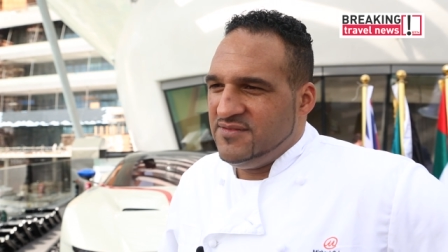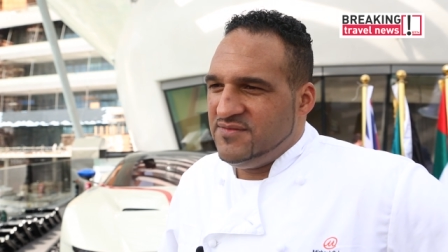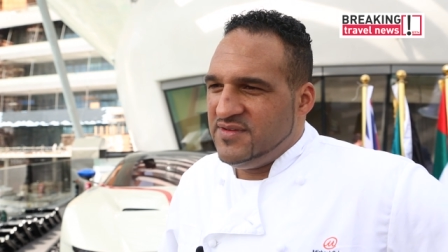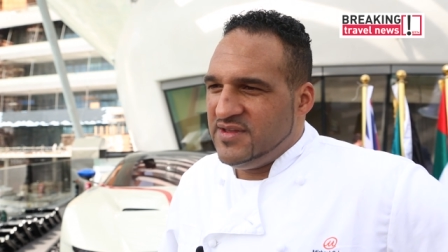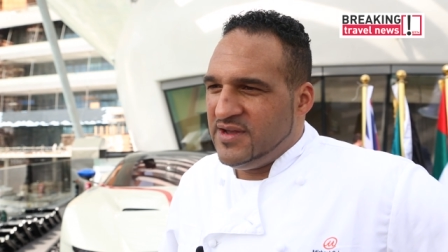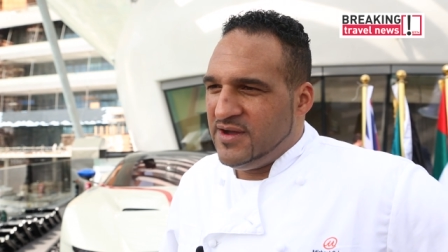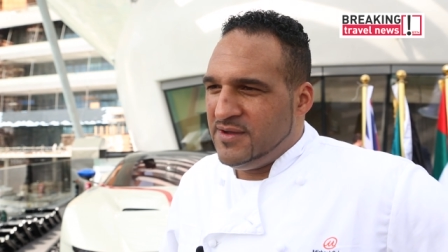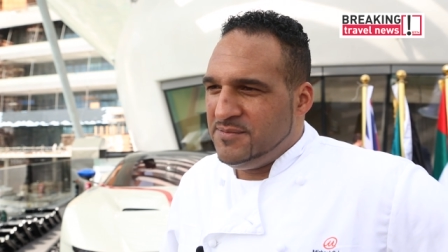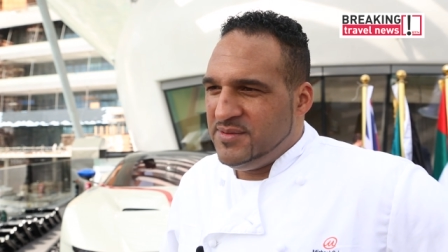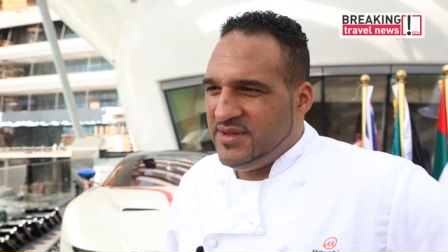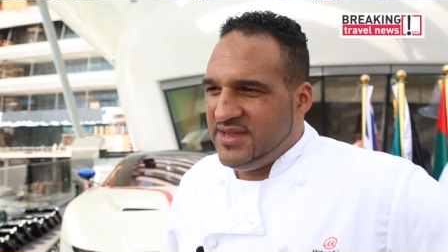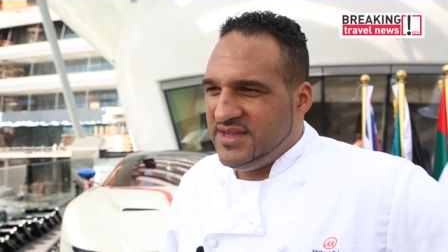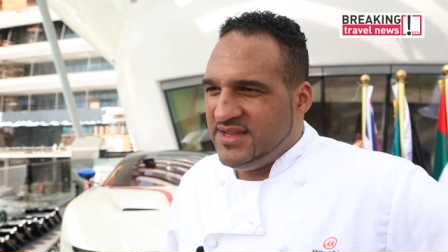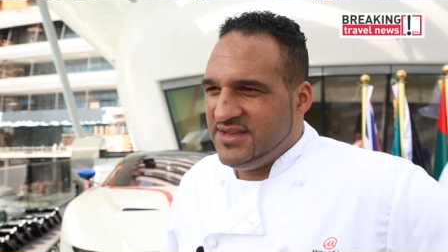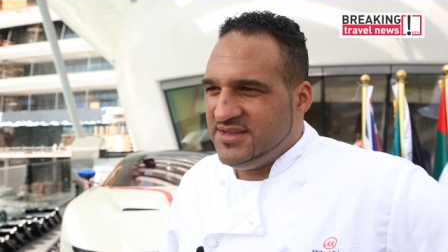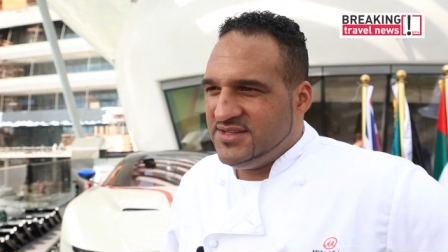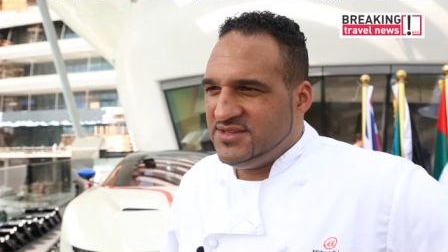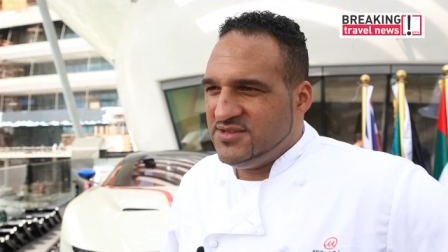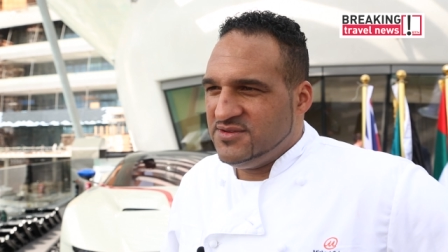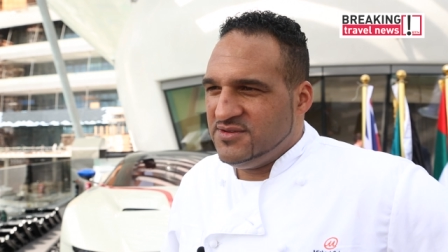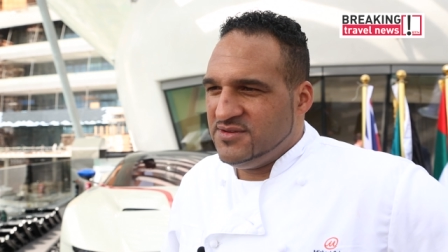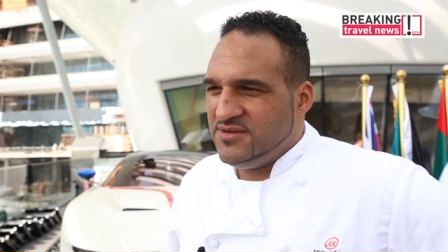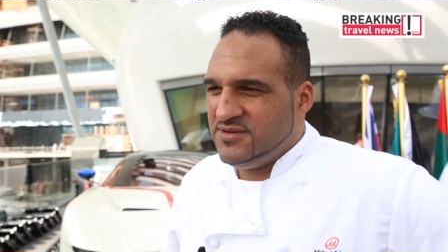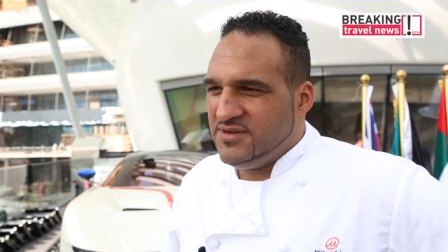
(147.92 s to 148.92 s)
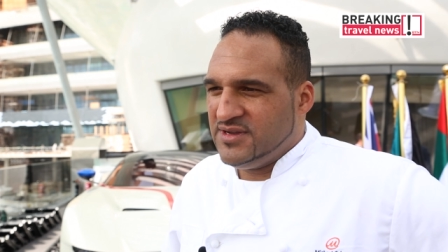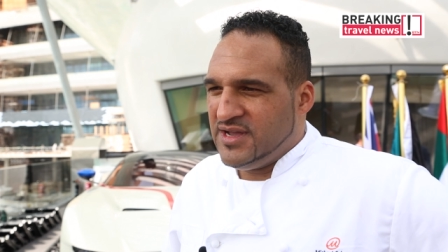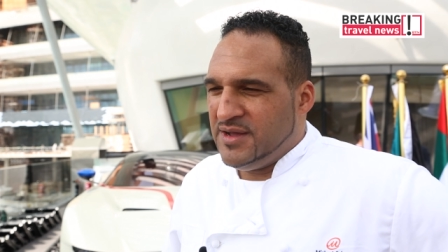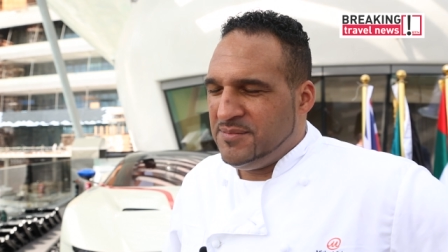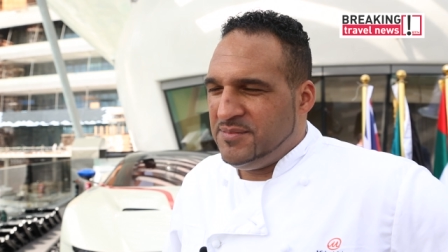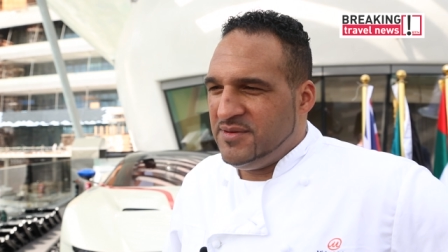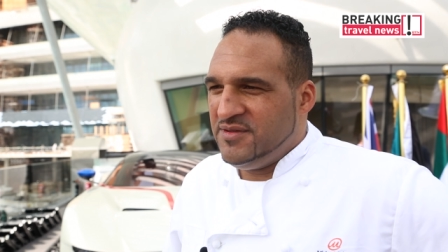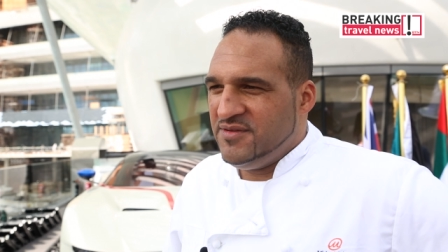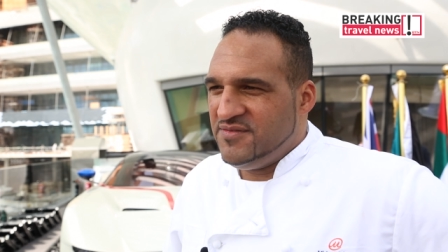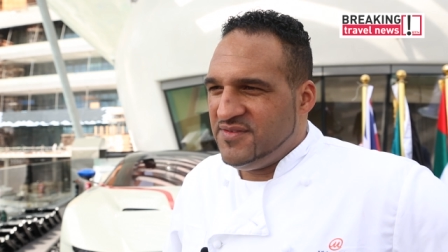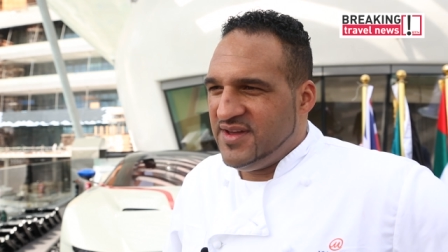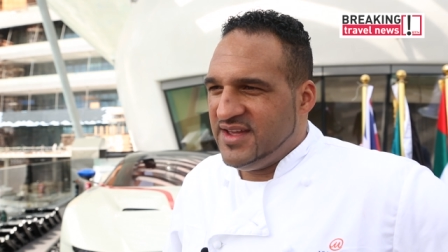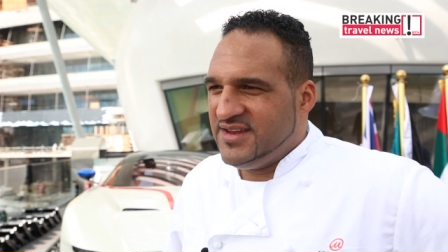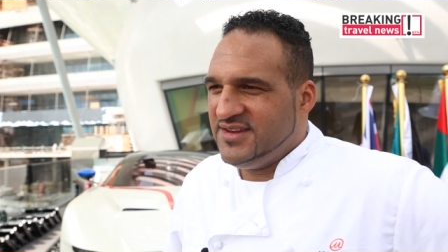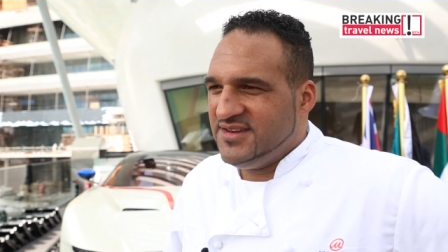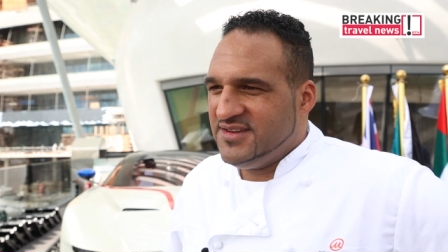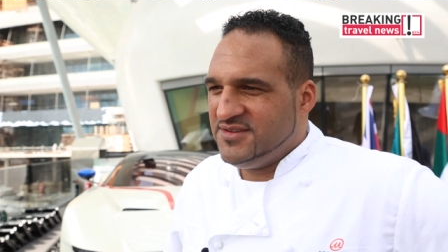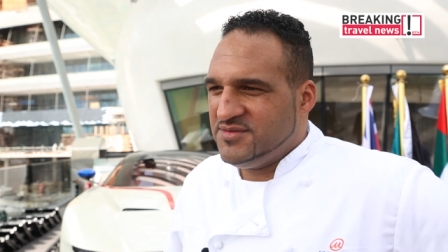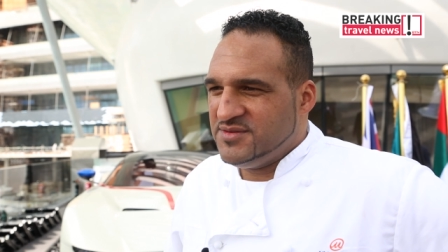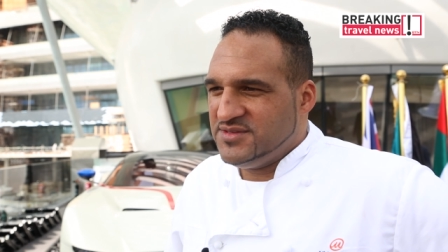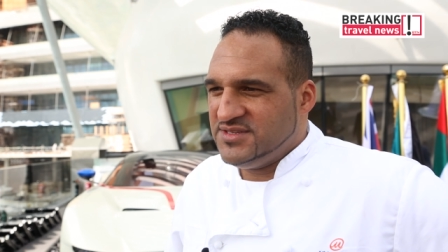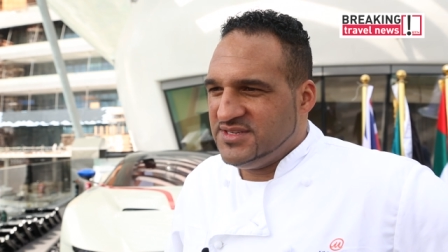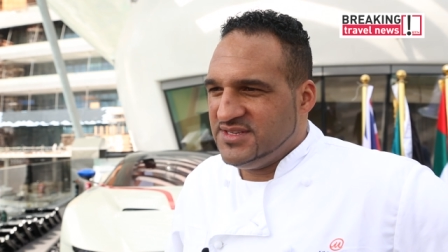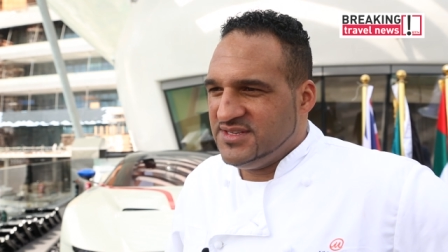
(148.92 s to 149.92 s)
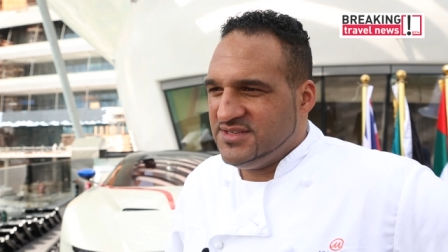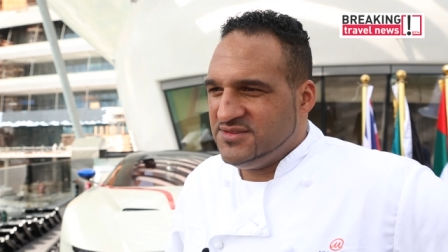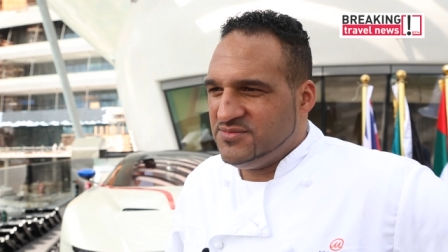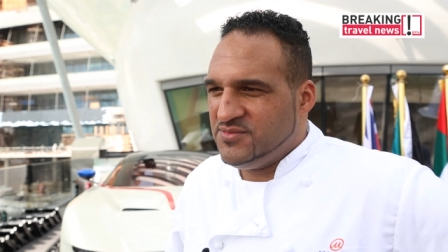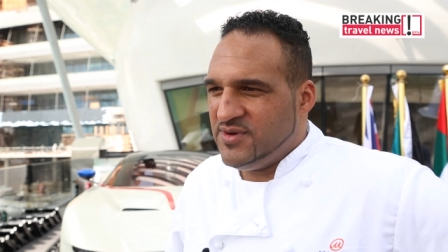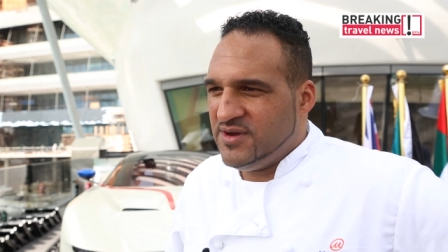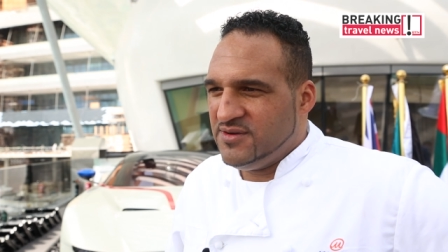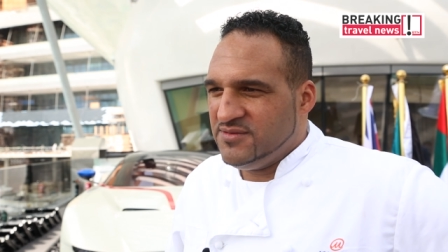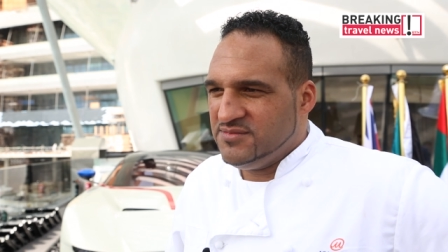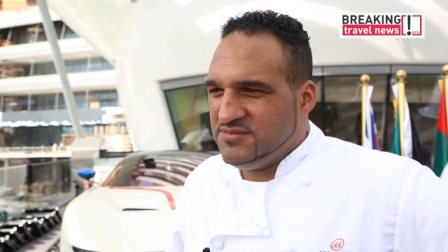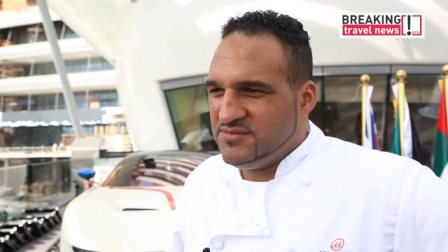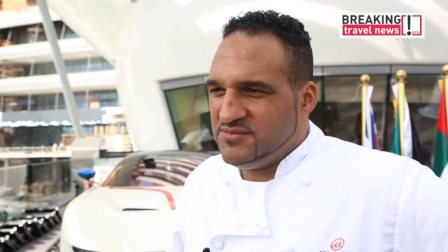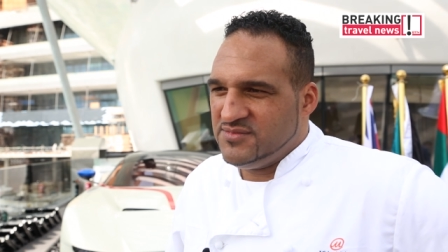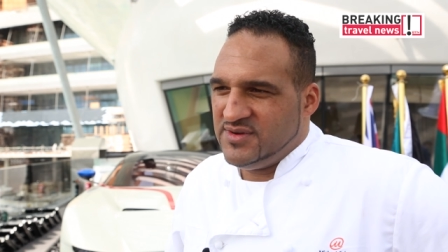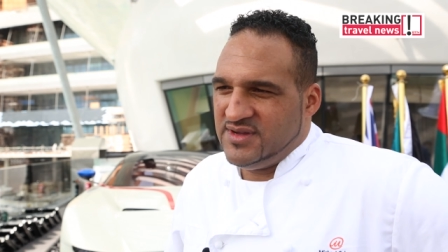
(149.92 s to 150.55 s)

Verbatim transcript: VIPs to a couple of events, which is well,